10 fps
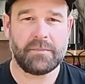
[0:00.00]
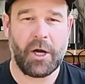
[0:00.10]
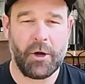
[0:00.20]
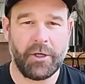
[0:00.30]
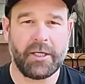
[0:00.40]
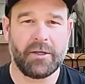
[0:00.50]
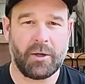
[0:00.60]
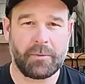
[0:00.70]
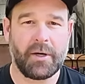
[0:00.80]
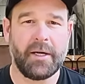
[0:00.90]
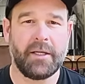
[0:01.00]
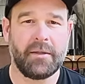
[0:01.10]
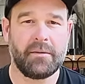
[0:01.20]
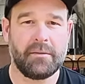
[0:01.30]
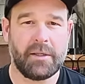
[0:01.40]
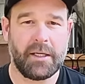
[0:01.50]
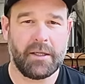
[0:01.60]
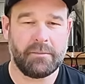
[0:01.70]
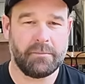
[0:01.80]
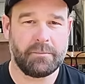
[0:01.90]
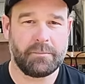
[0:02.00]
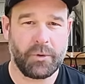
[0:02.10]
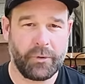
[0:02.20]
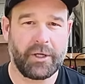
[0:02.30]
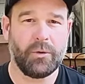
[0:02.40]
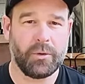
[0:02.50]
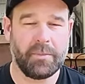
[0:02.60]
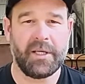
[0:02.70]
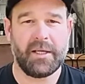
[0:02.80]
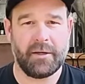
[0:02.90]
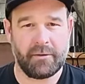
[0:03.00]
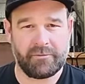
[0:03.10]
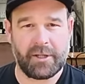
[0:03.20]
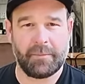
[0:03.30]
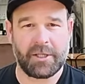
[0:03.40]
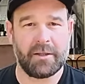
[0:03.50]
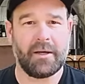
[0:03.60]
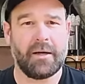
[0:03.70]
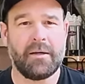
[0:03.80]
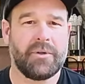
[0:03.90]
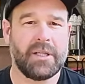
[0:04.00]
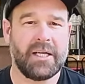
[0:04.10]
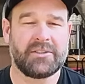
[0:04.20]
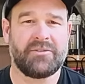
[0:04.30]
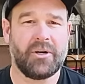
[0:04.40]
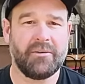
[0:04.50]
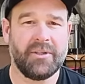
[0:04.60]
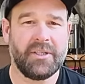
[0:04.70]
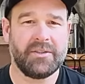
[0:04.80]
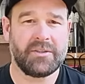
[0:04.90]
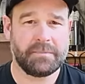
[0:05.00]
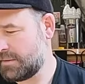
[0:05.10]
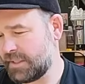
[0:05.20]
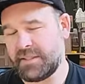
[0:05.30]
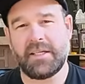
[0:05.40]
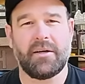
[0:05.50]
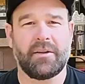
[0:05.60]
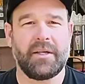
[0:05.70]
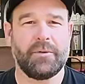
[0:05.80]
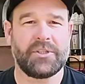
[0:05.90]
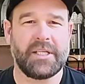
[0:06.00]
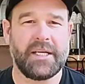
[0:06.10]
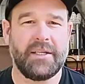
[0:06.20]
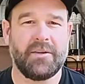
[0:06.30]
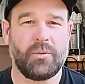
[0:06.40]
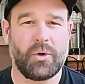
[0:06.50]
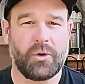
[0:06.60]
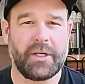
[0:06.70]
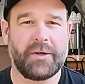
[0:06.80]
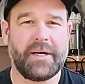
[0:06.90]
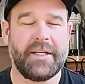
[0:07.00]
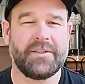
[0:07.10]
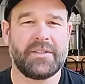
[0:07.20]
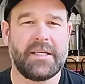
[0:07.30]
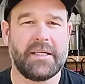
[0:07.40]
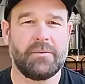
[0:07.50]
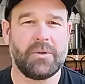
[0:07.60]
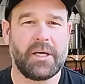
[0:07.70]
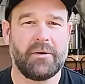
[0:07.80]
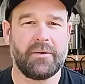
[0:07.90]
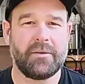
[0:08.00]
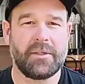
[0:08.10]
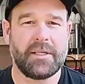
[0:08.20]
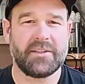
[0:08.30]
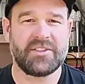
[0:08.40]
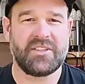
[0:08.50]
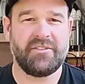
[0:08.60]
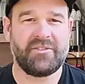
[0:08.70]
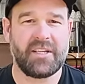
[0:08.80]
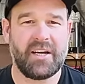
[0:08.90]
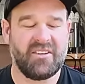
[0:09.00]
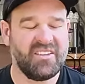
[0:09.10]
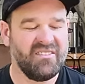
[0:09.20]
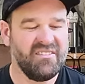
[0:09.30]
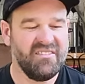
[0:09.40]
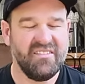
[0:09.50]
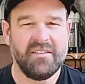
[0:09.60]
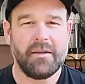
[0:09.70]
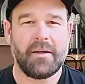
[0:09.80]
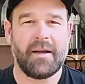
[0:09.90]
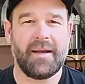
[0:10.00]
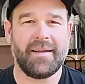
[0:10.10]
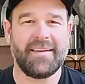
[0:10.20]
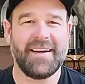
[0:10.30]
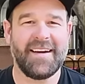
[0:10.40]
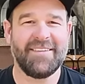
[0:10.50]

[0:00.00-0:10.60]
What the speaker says: owning and operating and brewing all the beer here at Flame and Galah for the last 5 years. That's it. I think we should get into the raw ingredients now. We'll go and get the snifter going, and